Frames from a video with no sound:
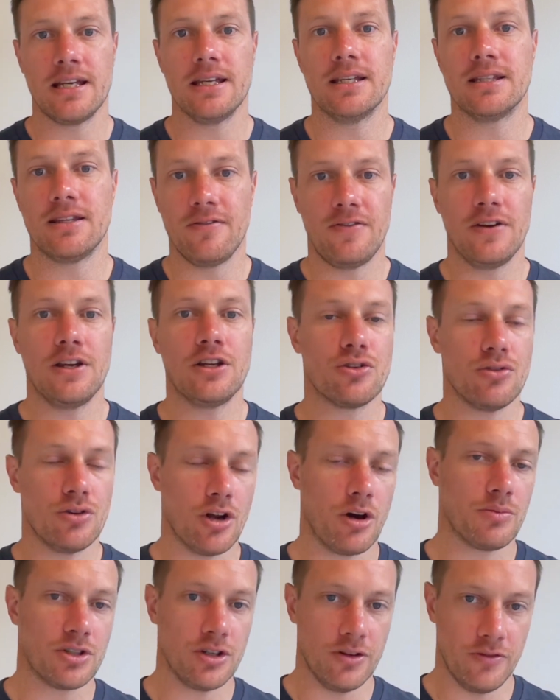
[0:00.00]
is the feature
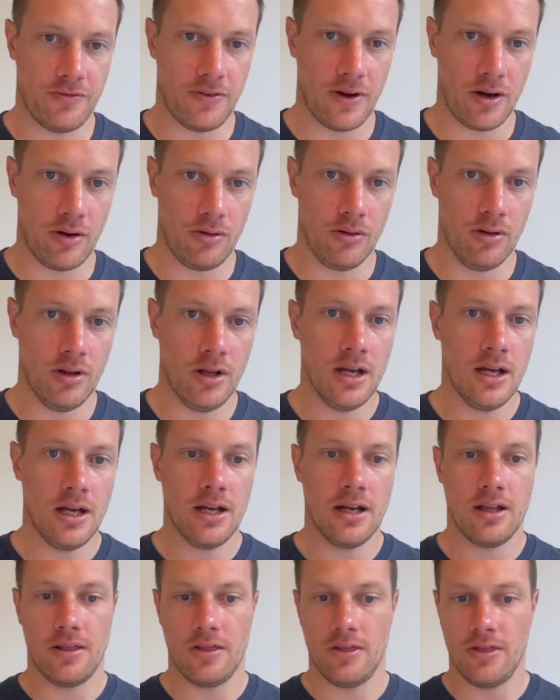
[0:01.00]
adoption funnel.
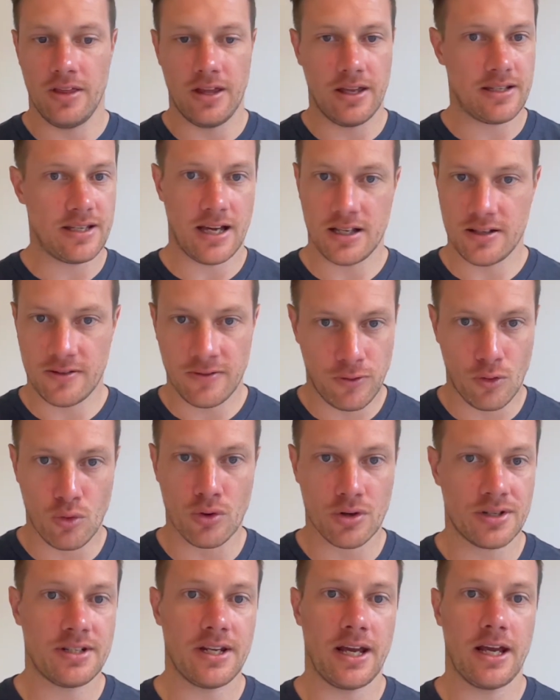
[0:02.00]
This has
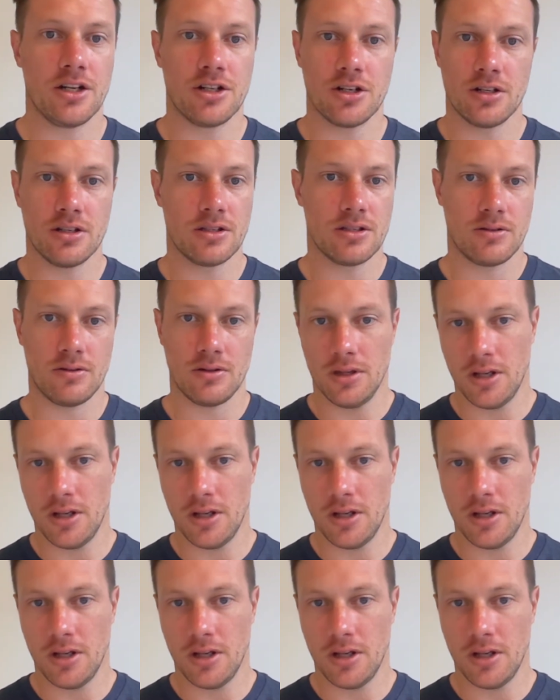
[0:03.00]
4 stages.